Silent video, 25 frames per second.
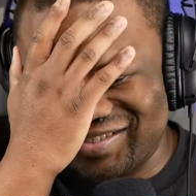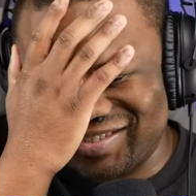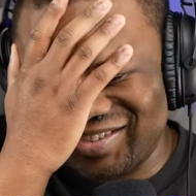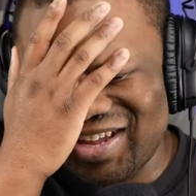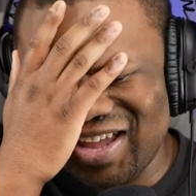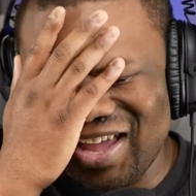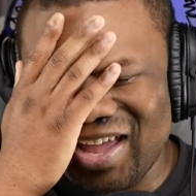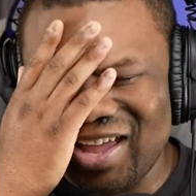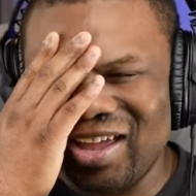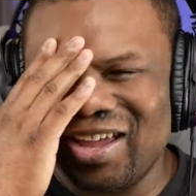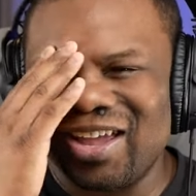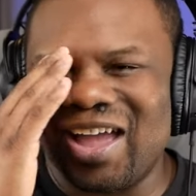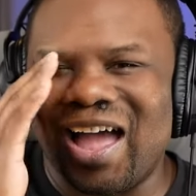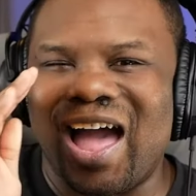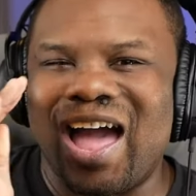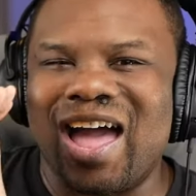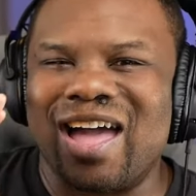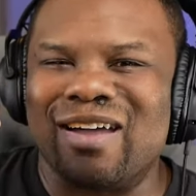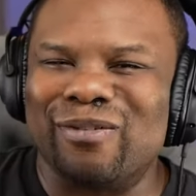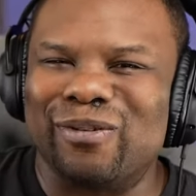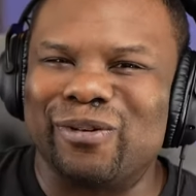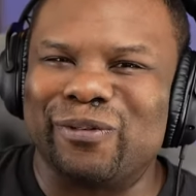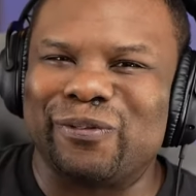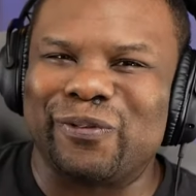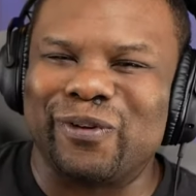I
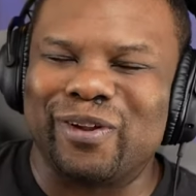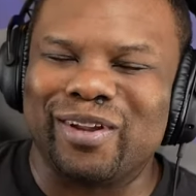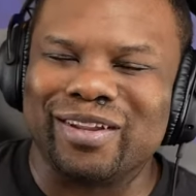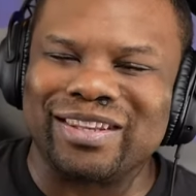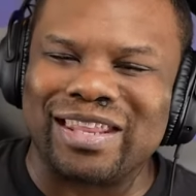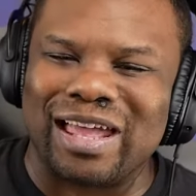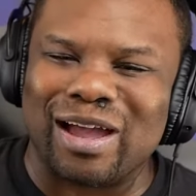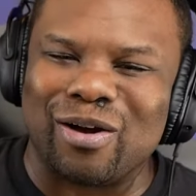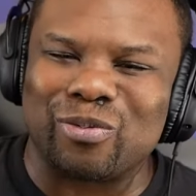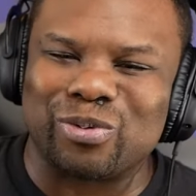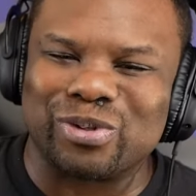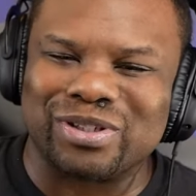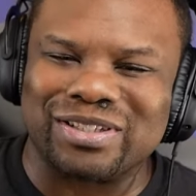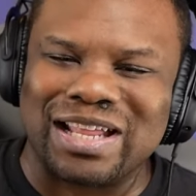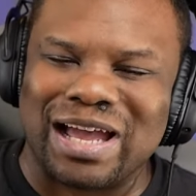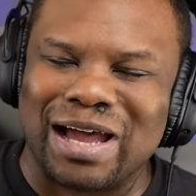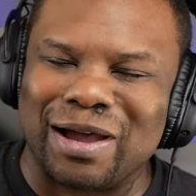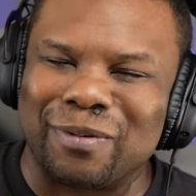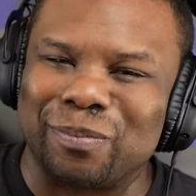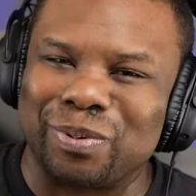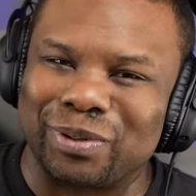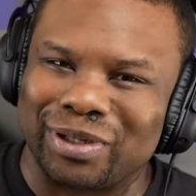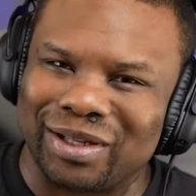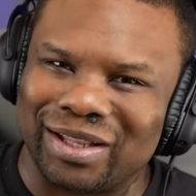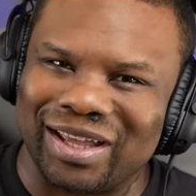have a feeling that was
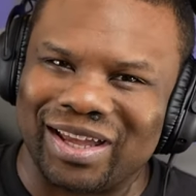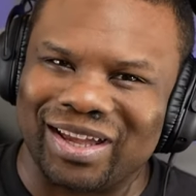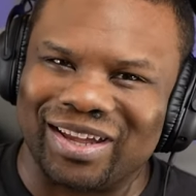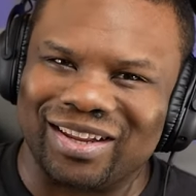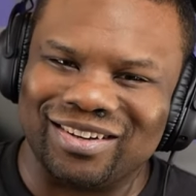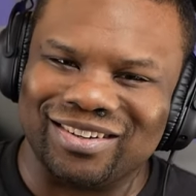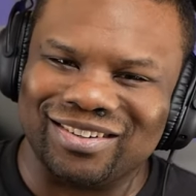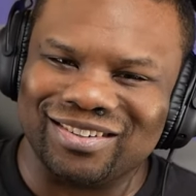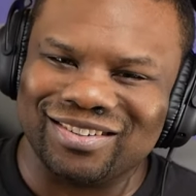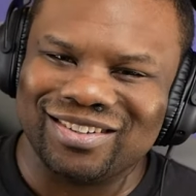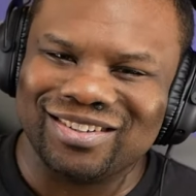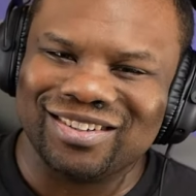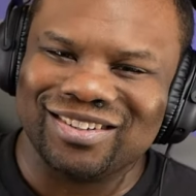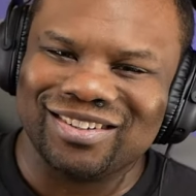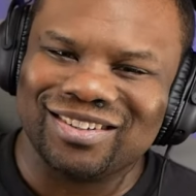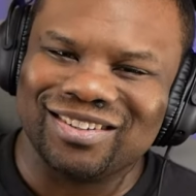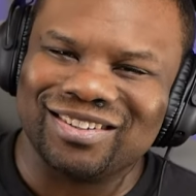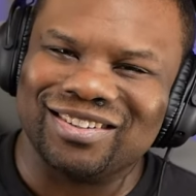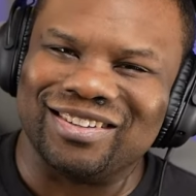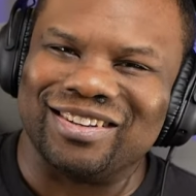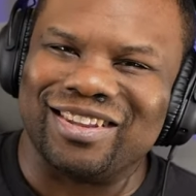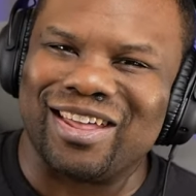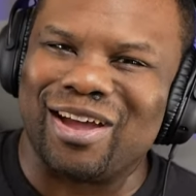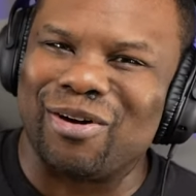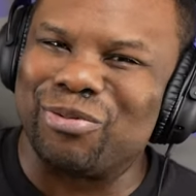not planned.
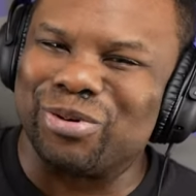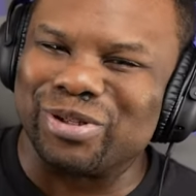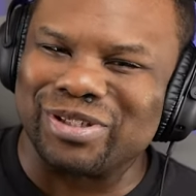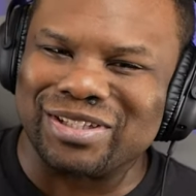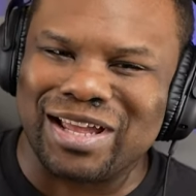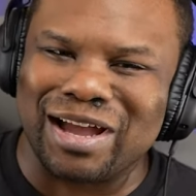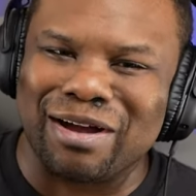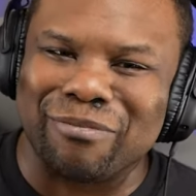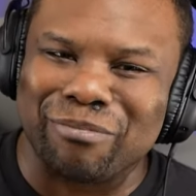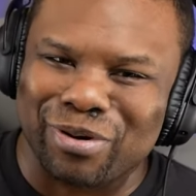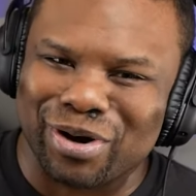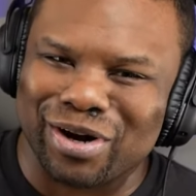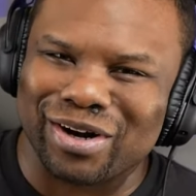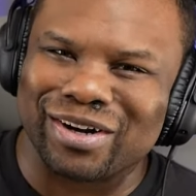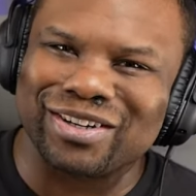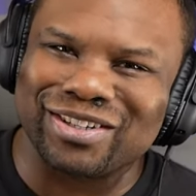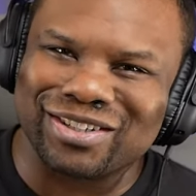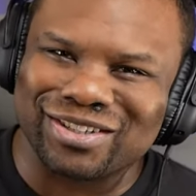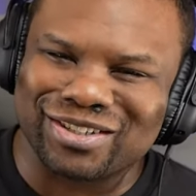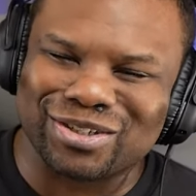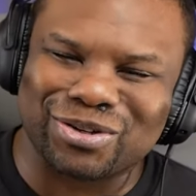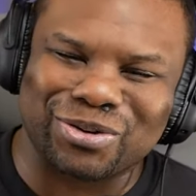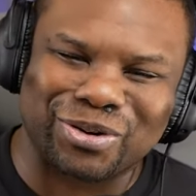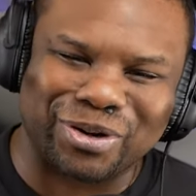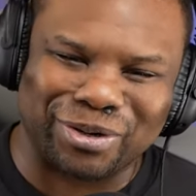That was not part of
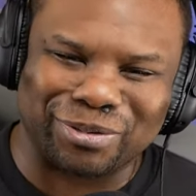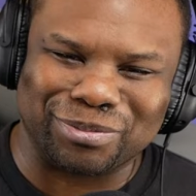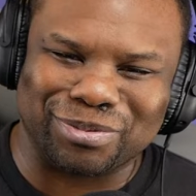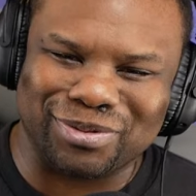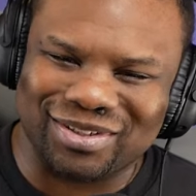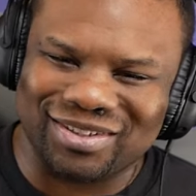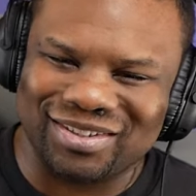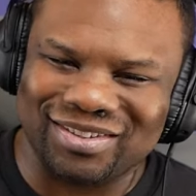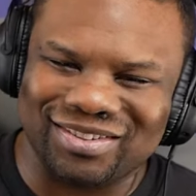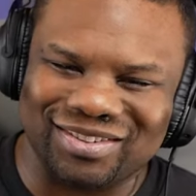the script.